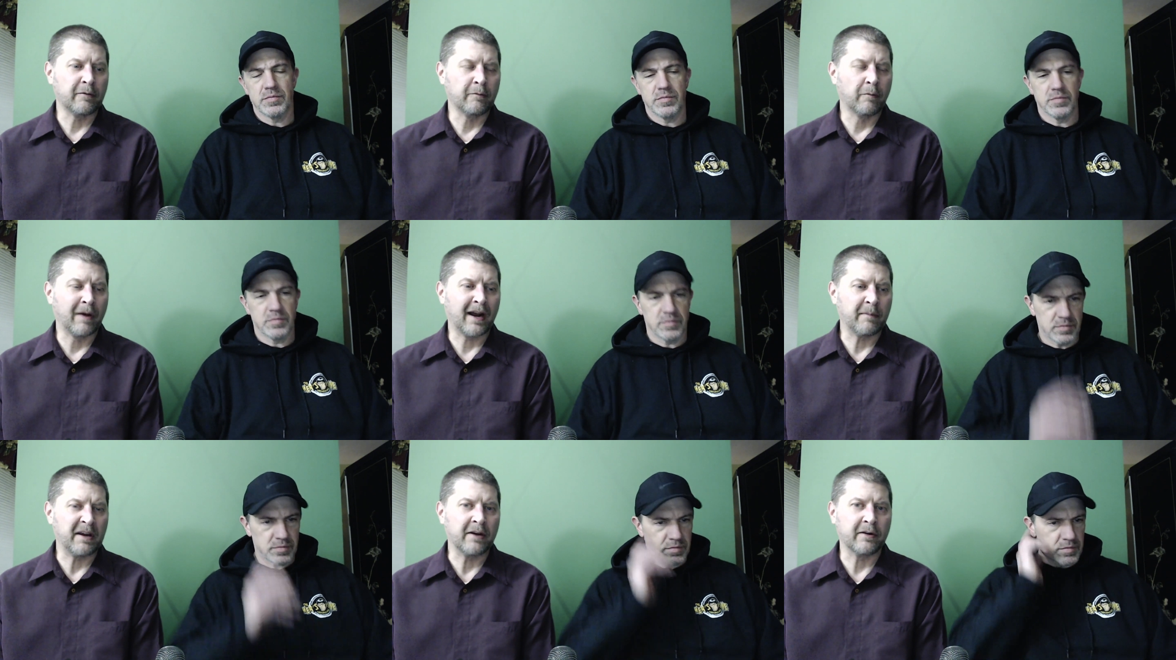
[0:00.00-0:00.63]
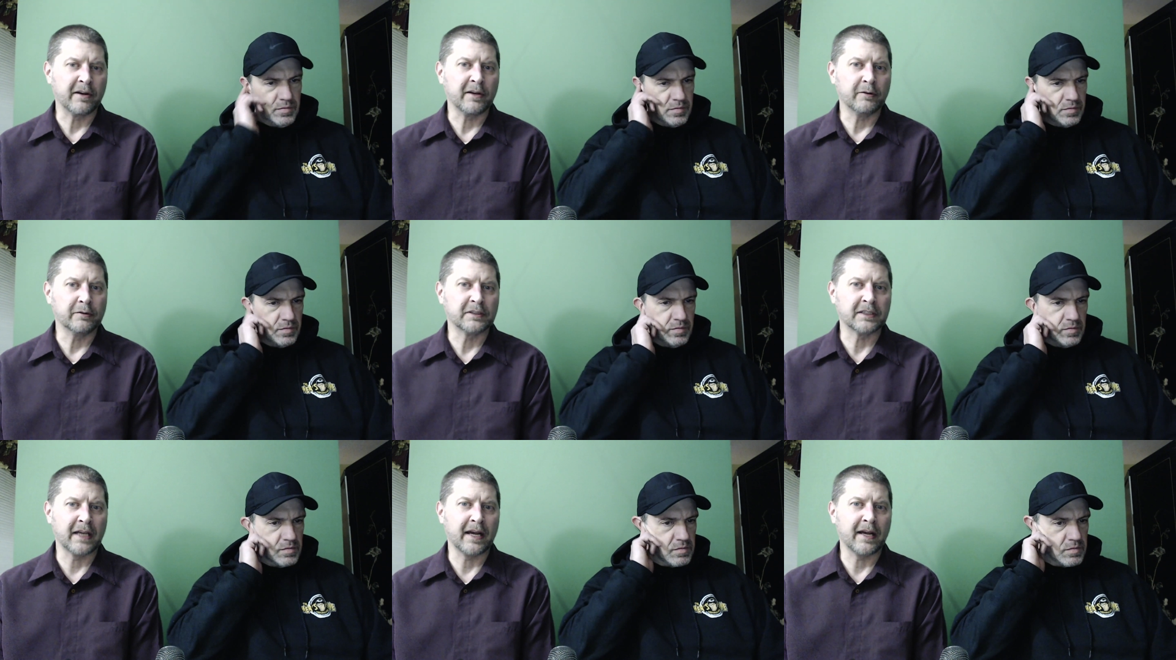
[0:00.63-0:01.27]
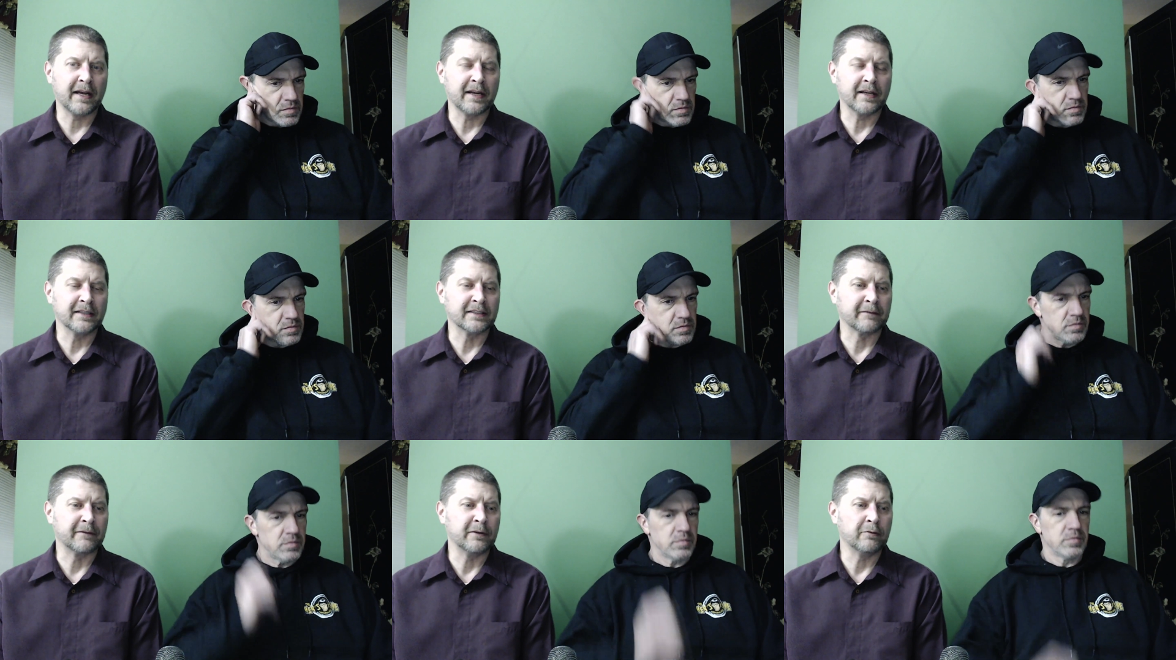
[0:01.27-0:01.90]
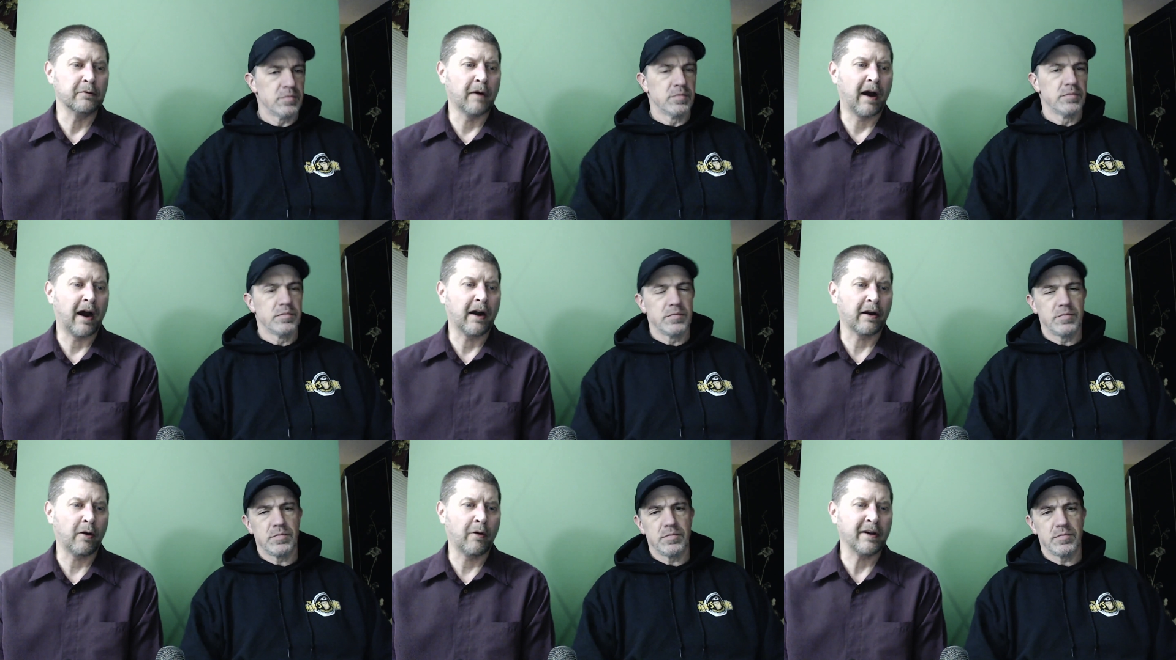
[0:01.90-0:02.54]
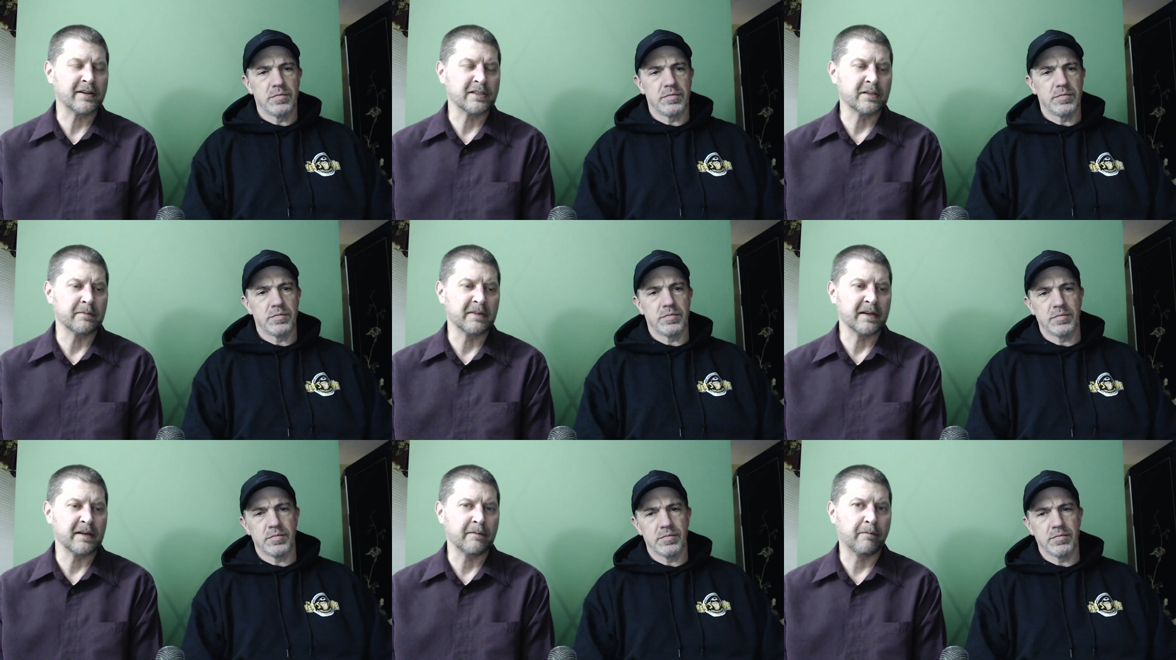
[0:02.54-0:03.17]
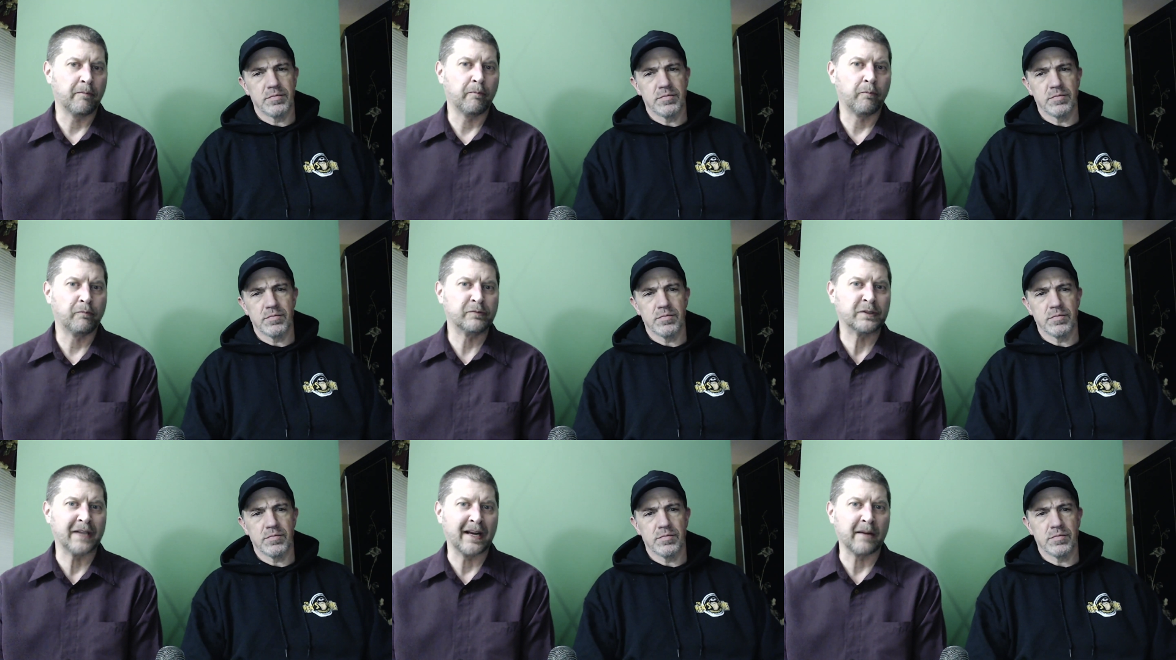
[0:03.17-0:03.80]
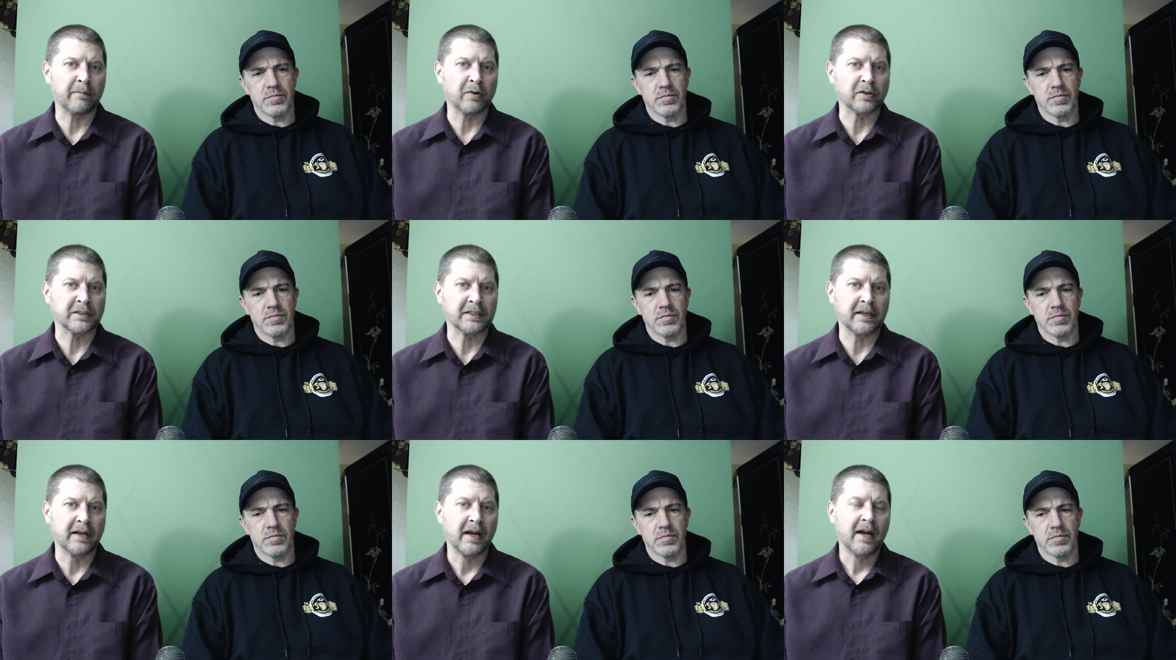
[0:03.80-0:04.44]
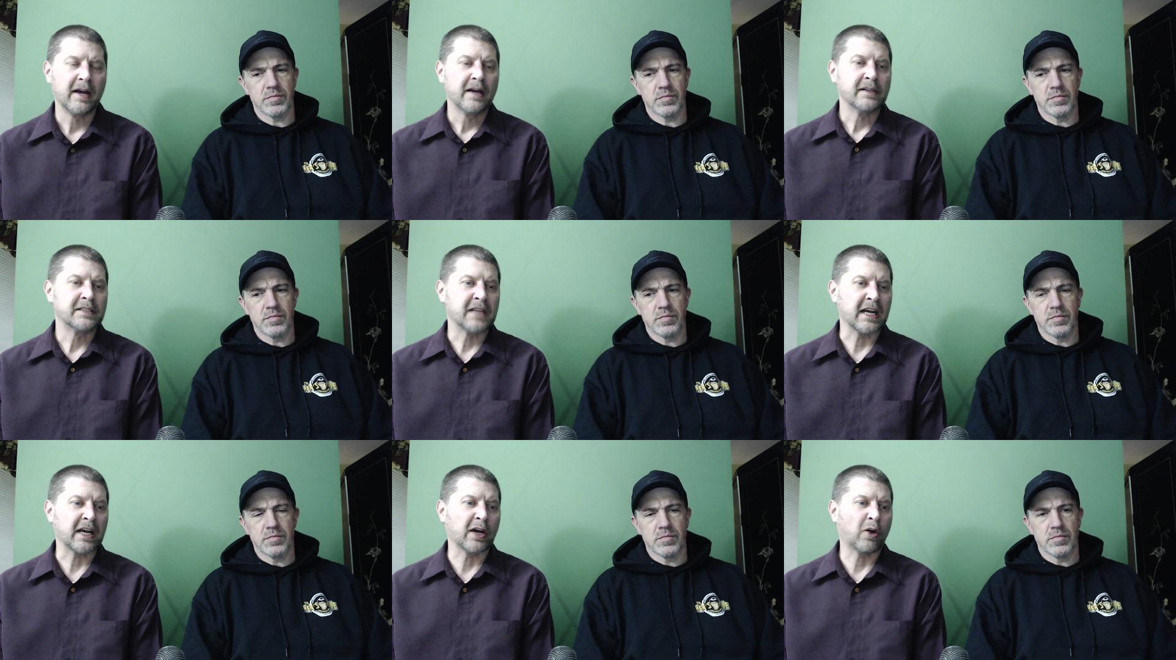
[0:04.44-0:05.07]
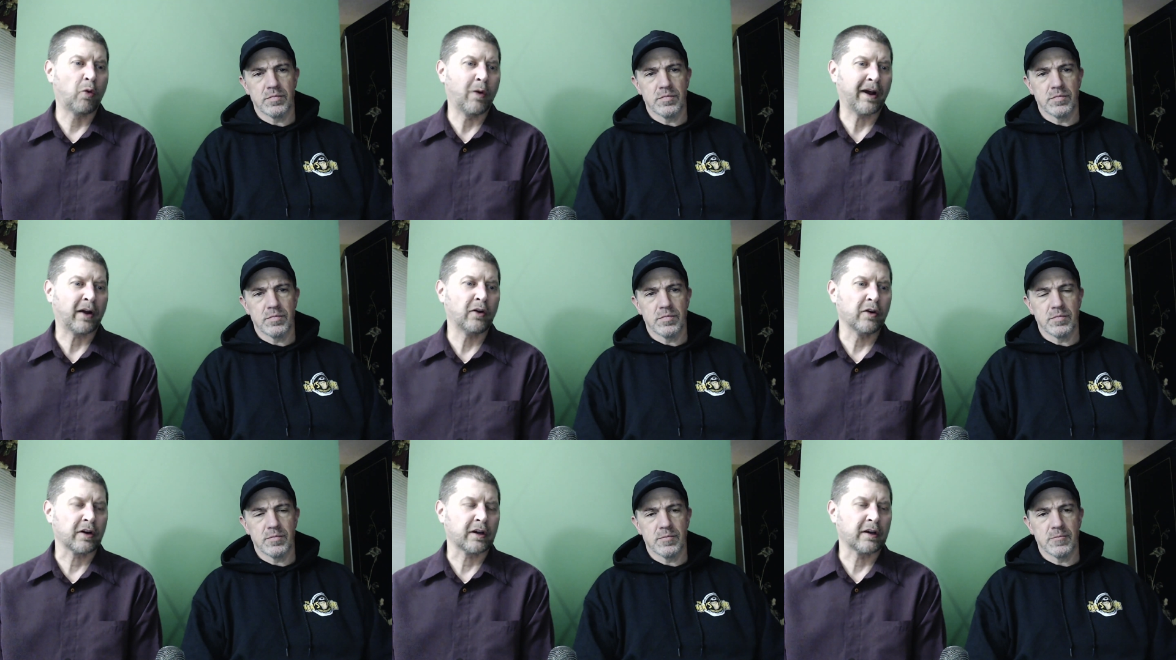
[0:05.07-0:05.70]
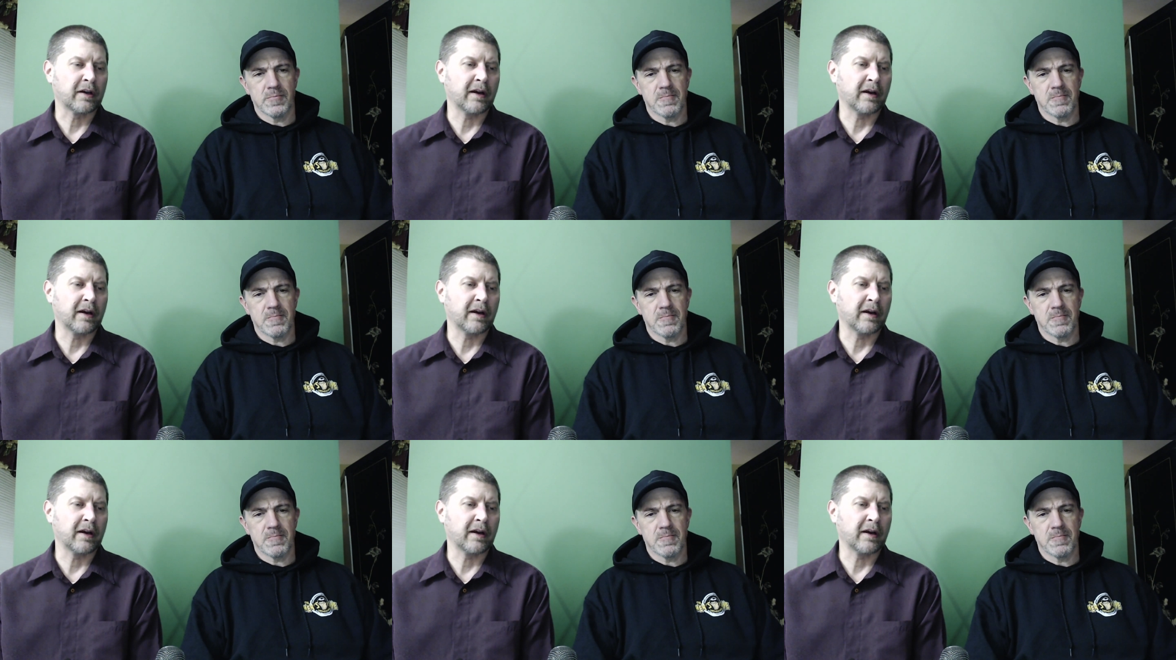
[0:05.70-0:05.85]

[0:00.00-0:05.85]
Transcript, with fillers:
Speaker 1: what I'm hearing you say is if you are going to be sending books in, take a quick look,